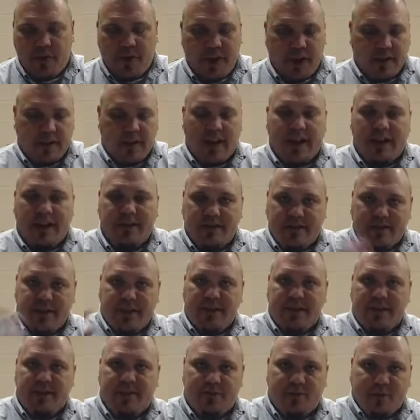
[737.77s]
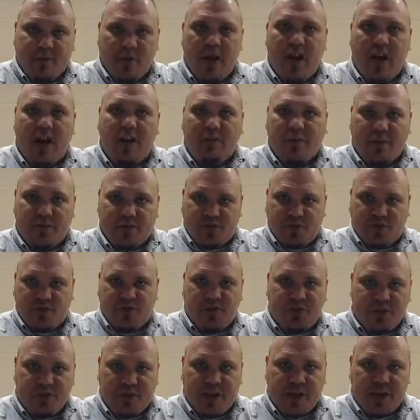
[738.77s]
And God sends prophets
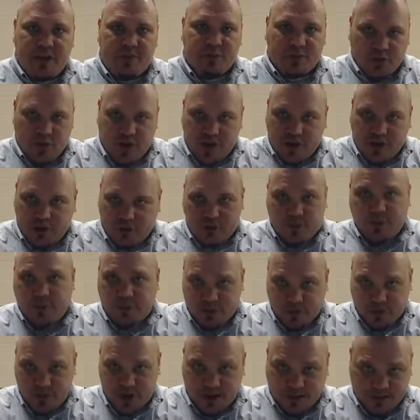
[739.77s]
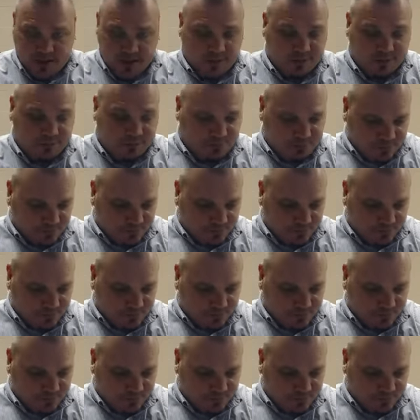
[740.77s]
to them, trying to instruct them